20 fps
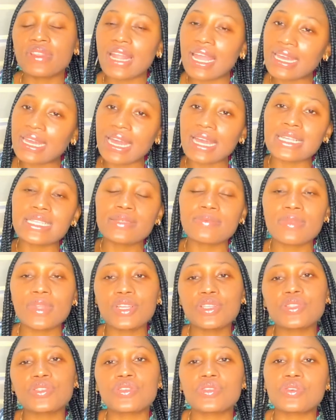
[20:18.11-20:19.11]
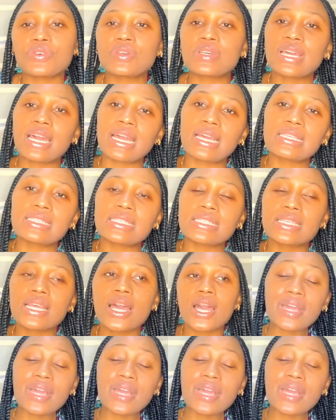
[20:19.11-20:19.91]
like I explained to you guys.